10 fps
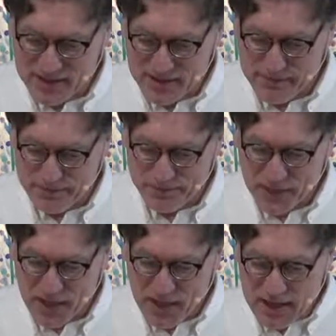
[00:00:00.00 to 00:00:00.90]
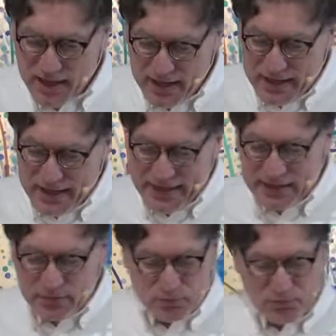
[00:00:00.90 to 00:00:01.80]
fine.
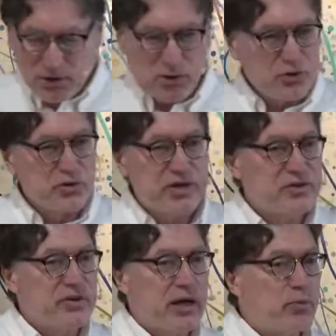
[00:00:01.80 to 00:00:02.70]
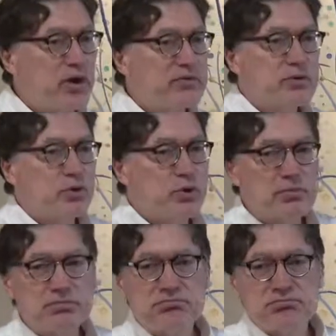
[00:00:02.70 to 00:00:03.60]
And close your eyes or not, whatever
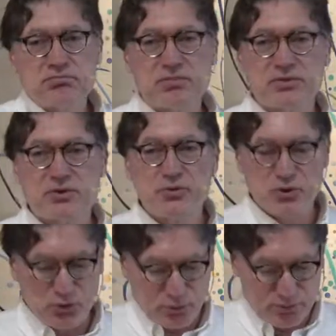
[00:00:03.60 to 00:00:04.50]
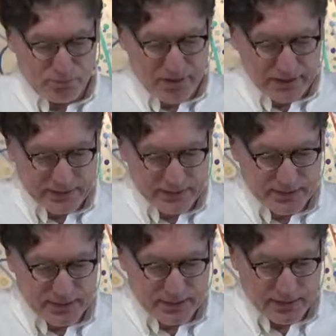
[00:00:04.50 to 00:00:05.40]
your suits you
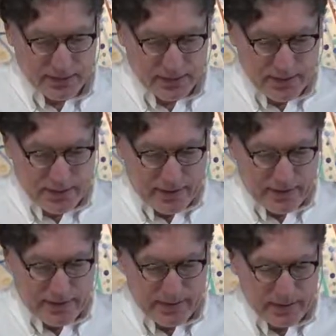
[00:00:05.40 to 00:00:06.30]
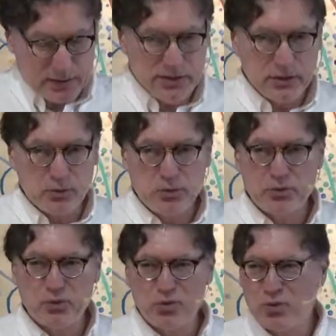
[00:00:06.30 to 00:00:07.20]
best. And I'll take you
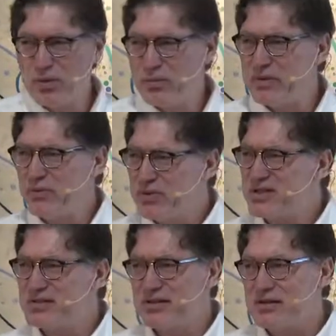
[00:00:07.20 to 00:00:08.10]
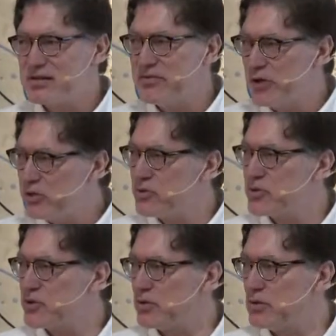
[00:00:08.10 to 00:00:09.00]
through, but this is a very
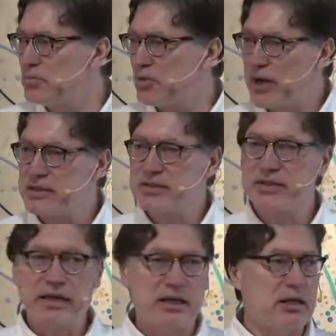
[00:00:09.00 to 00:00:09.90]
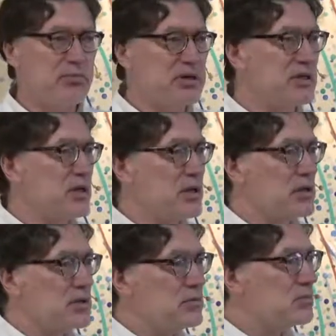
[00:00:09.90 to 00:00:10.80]
traditional practice and it can be
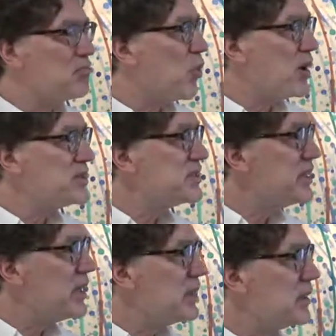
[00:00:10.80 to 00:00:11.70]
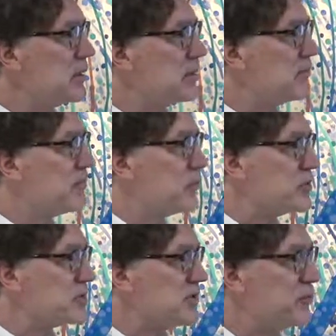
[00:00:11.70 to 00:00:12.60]
done once a day
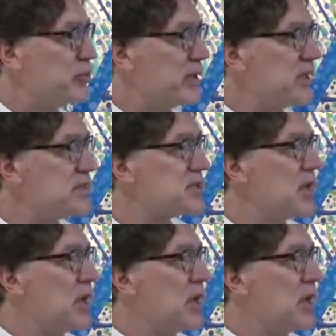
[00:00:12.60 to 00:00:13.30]
for just a few minutes,